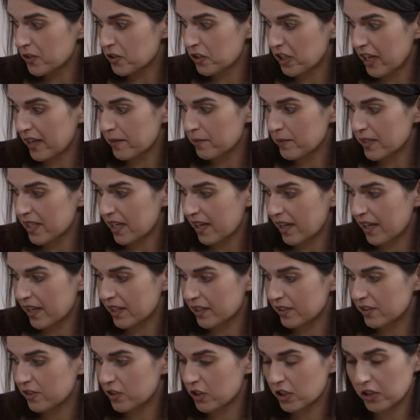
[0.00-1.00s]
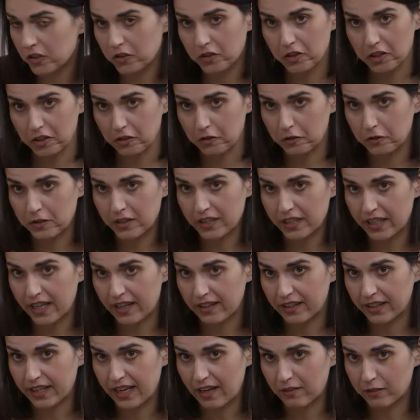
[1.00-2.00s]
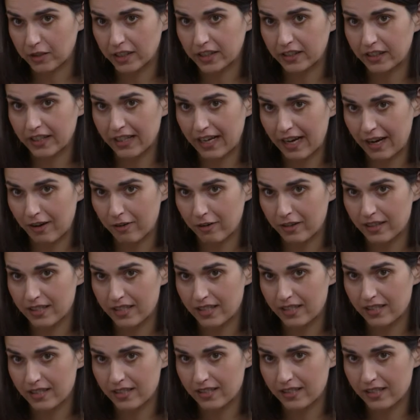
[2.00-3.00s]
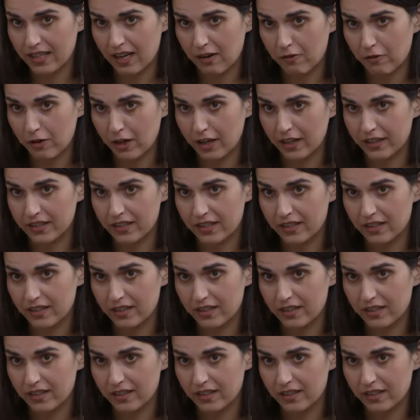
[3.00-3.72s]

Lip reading: and James had two children together, Gavin and Keris, is that right?